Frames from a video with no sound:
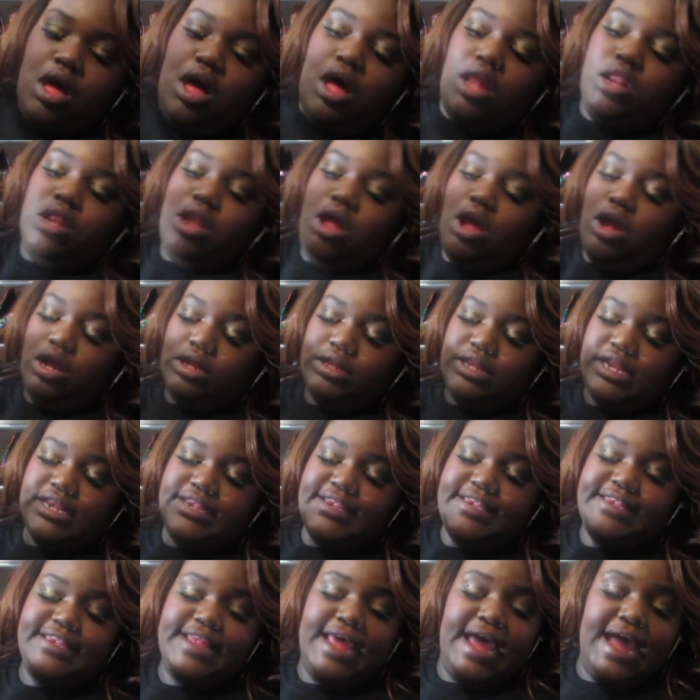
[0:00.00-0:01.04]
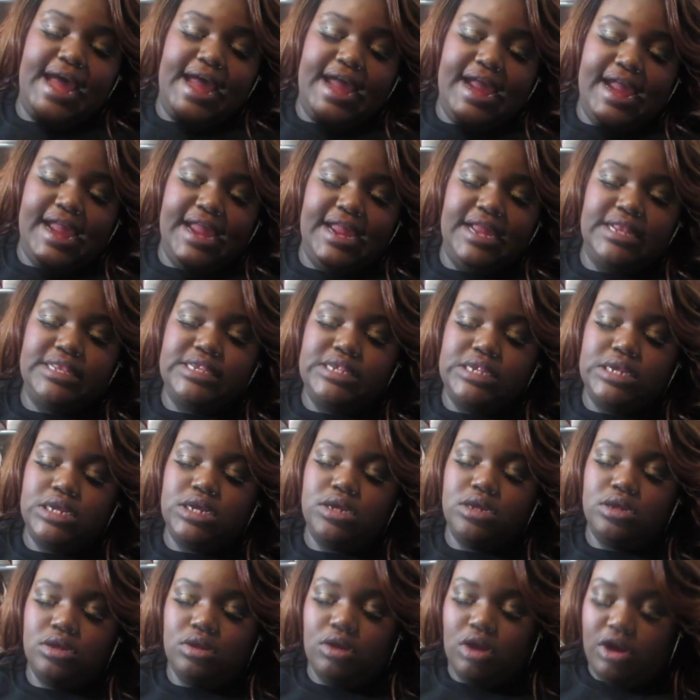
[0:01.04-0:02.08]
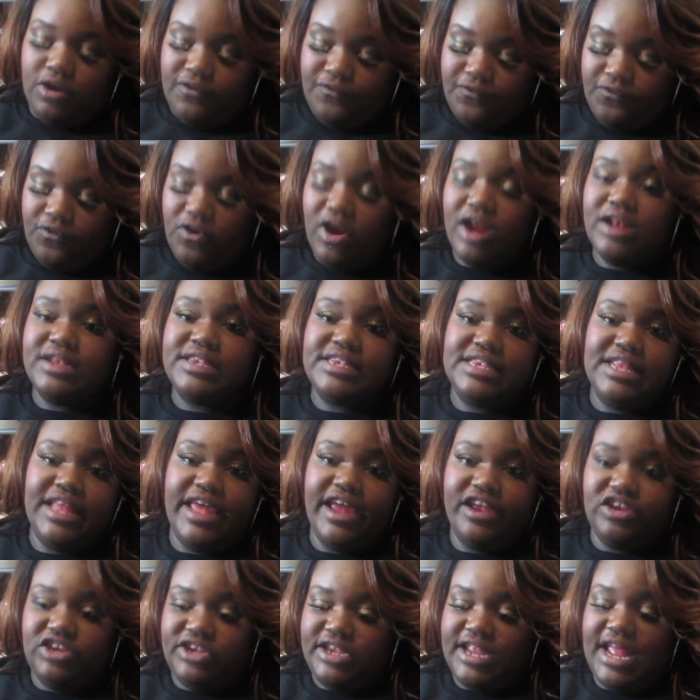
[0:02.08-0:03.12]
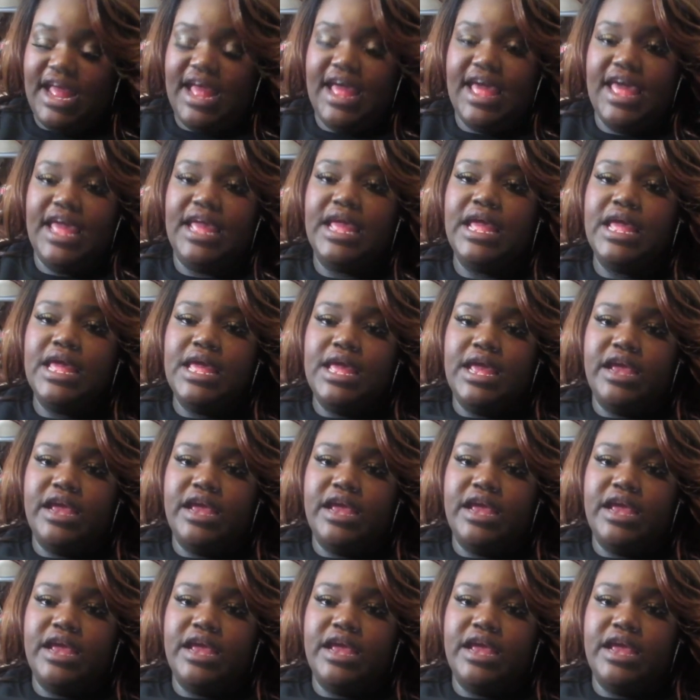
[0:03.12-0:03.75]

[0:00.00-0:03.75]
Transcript: along the side or front/side,